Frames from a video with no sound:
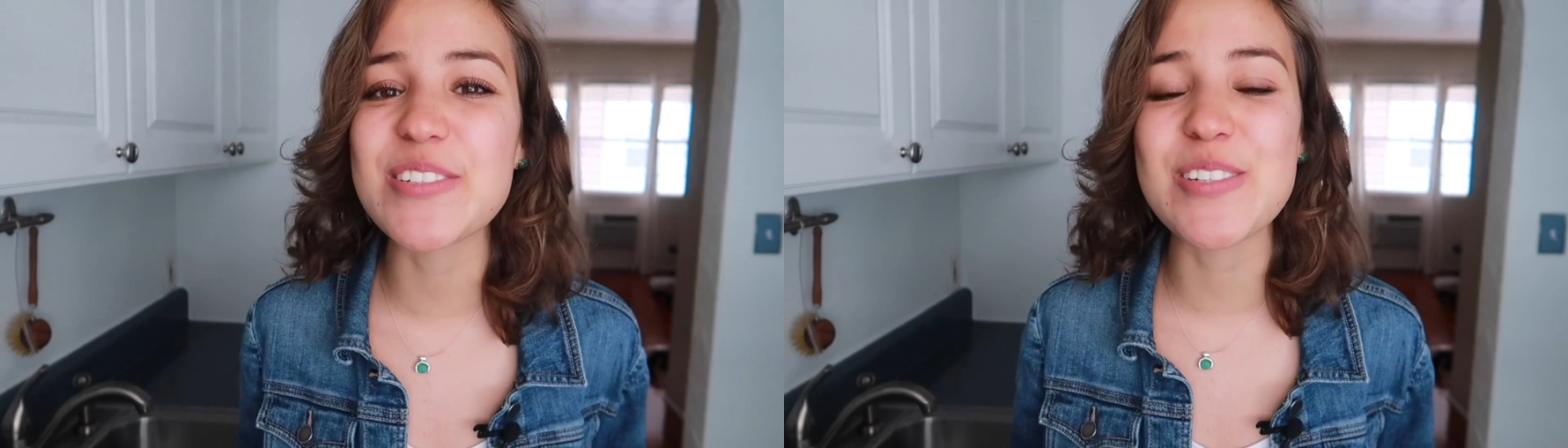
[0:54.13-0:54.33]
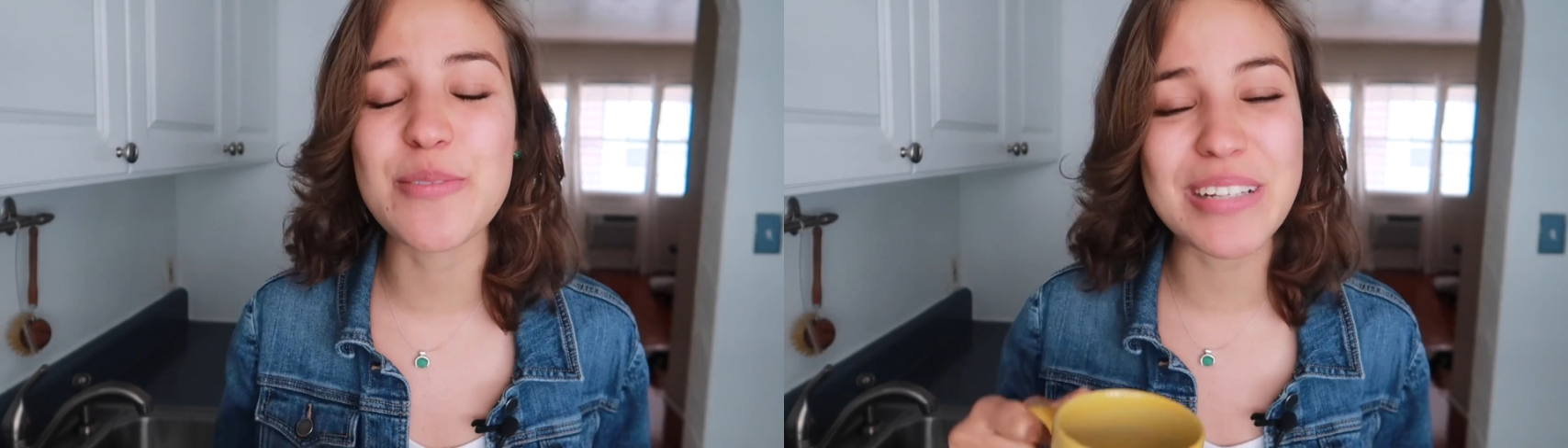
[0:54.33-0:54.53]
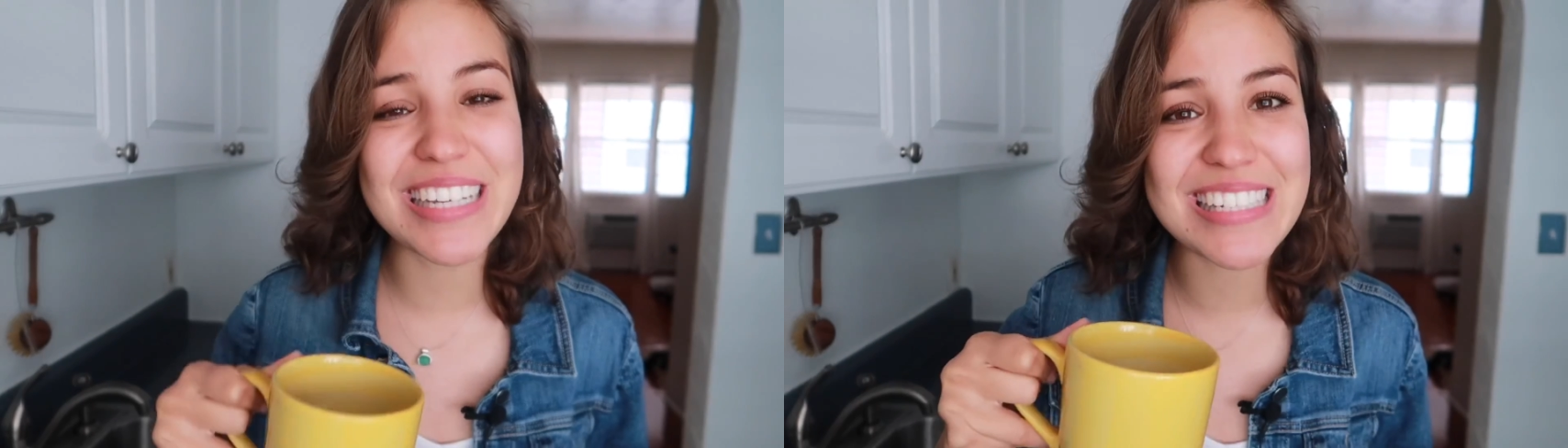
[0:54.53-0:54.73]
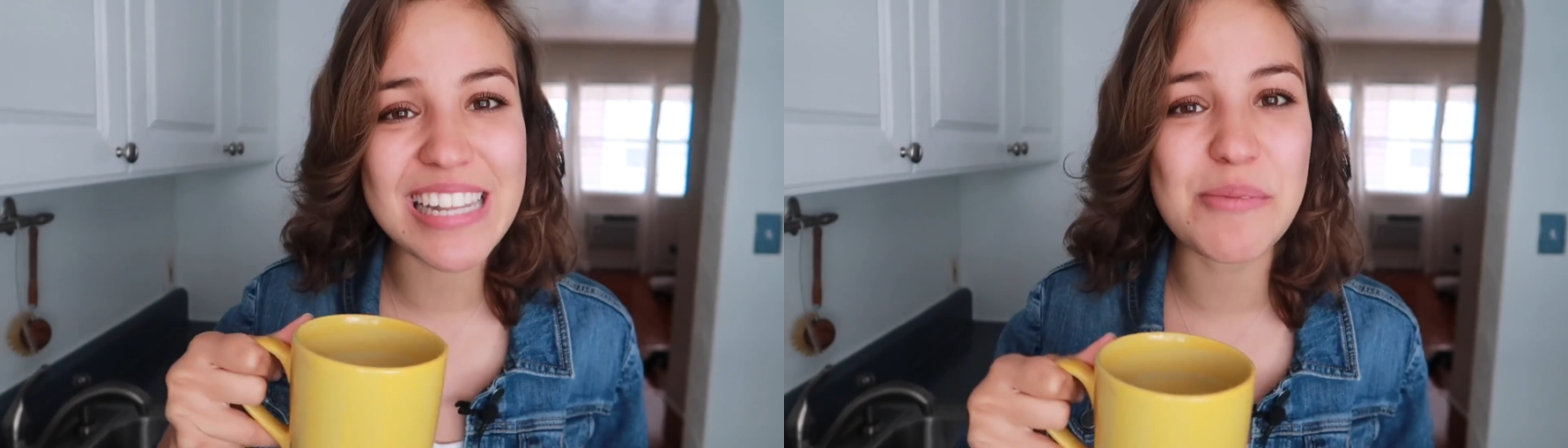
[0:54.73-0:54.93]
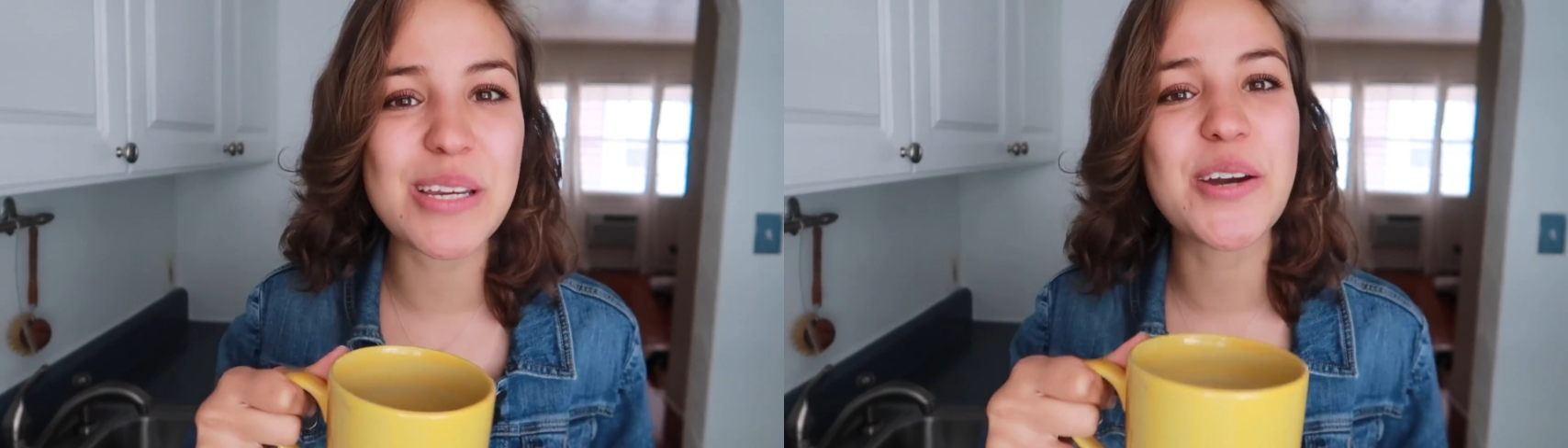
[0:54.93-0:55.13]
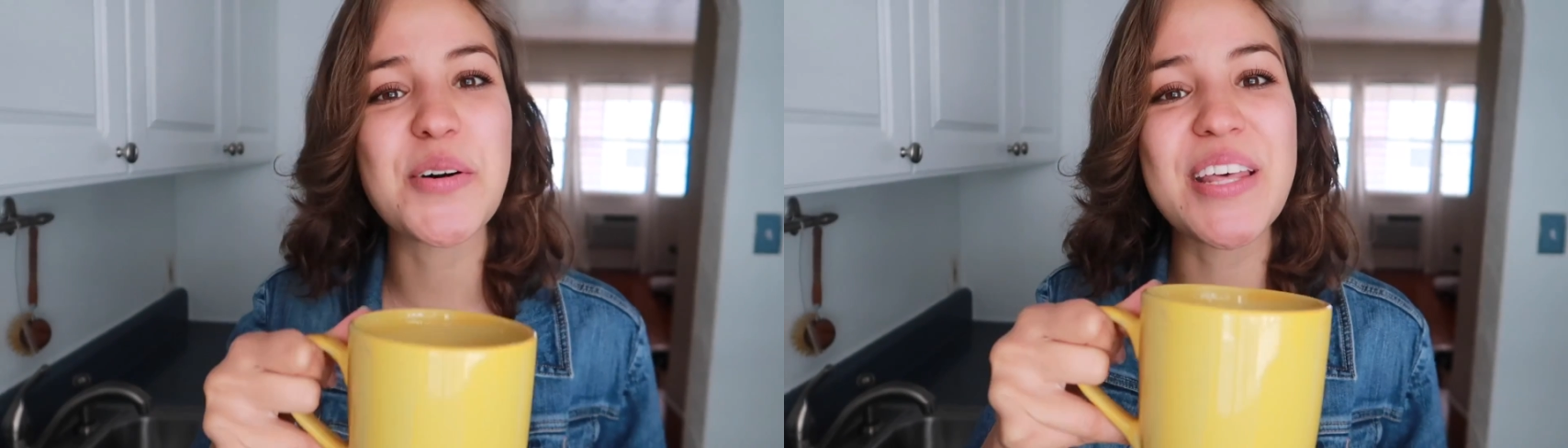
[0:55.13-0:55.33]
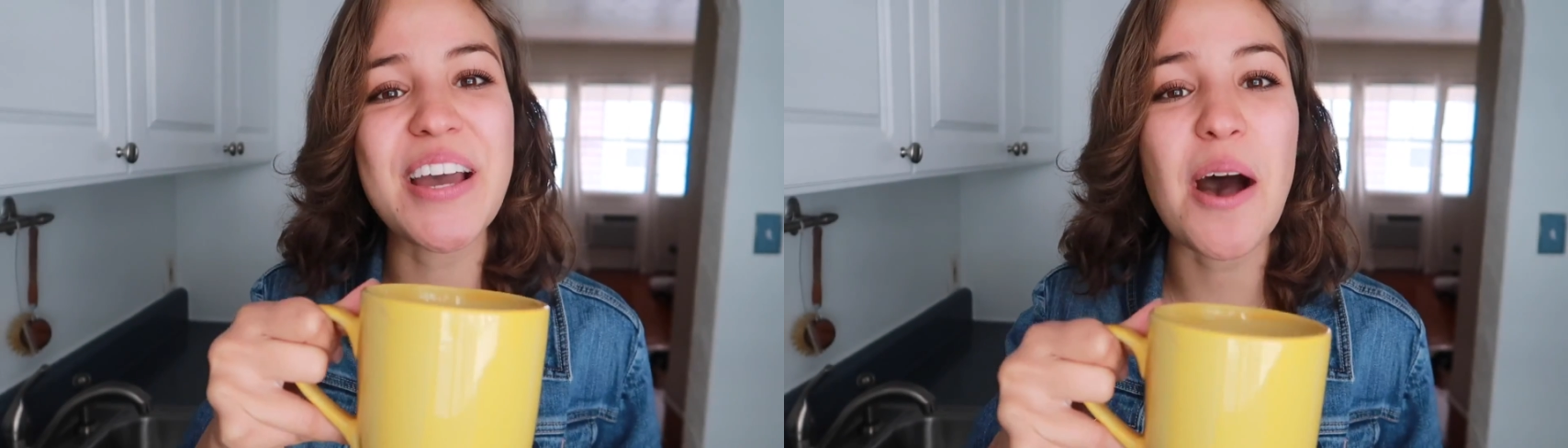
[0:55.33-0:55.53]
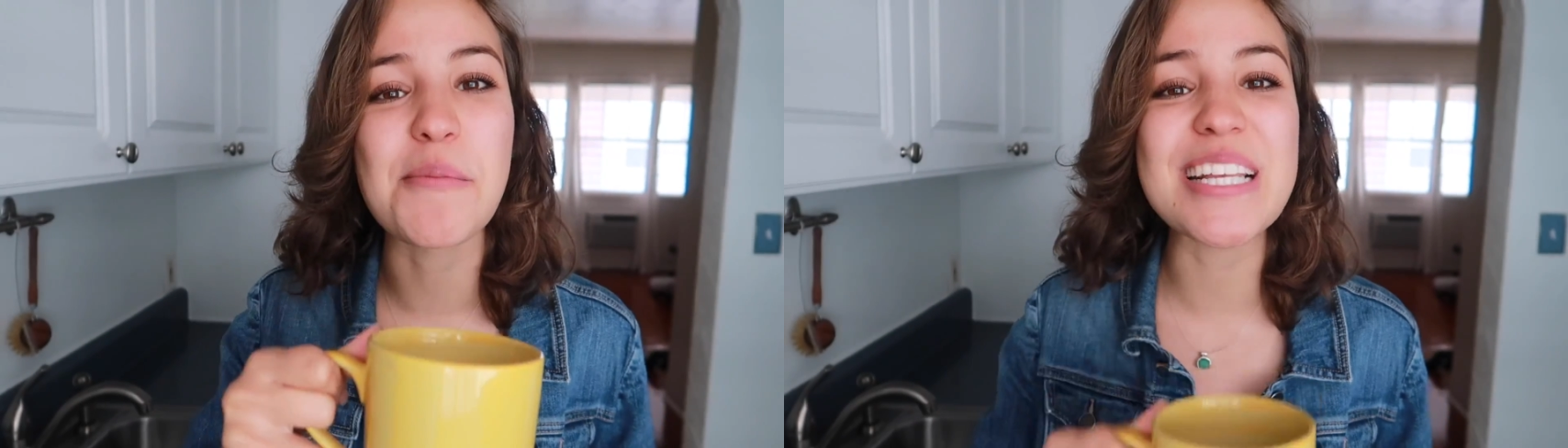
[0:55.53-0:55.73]
so please let me know in the
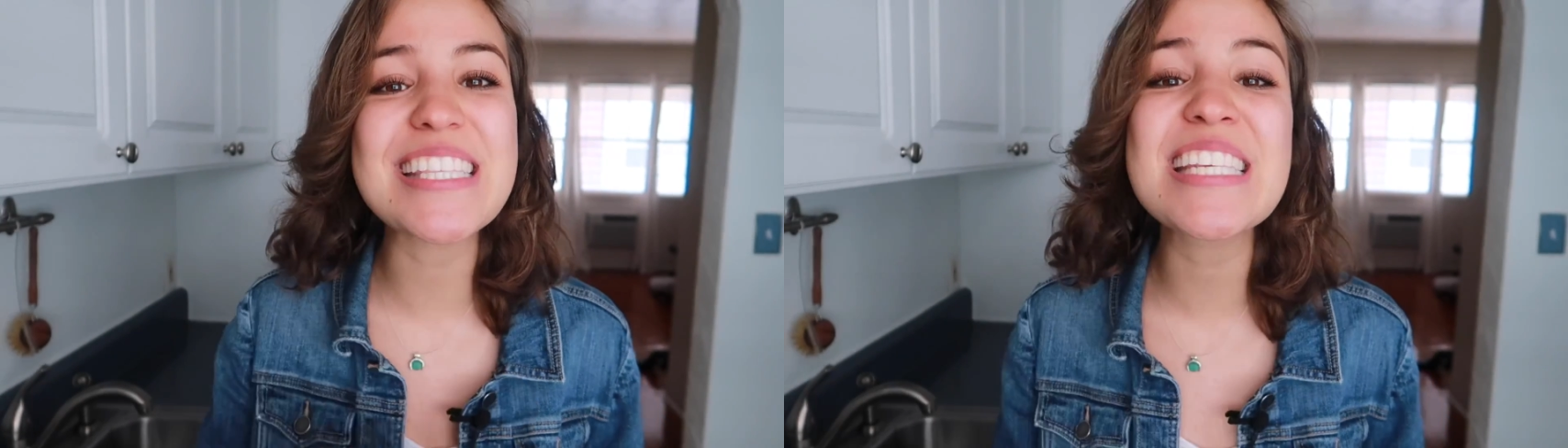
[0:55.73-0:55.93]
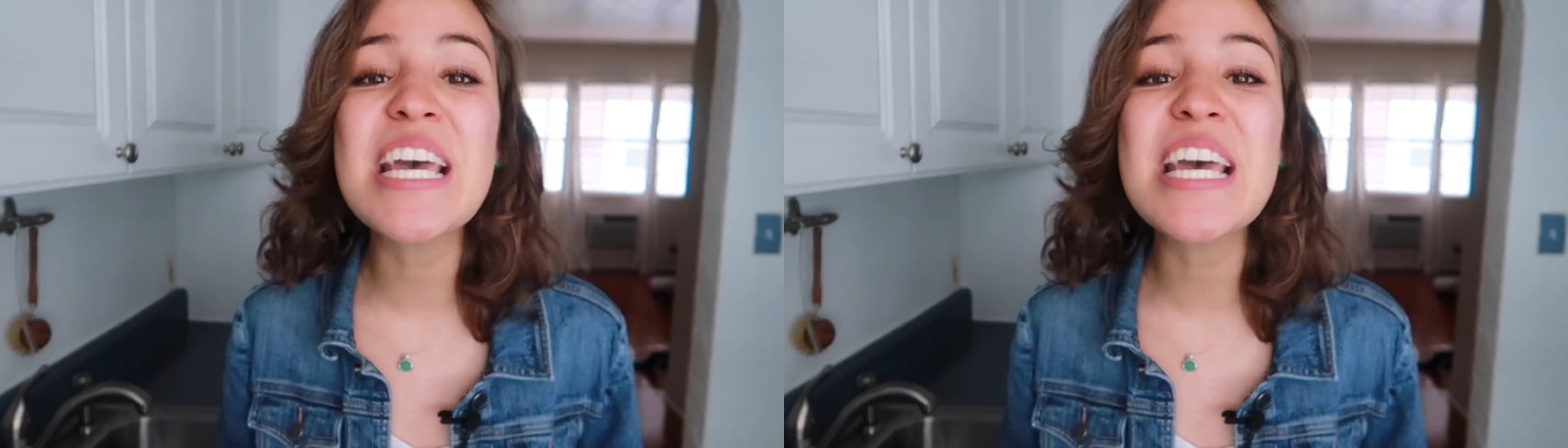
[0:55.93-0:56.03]
comments.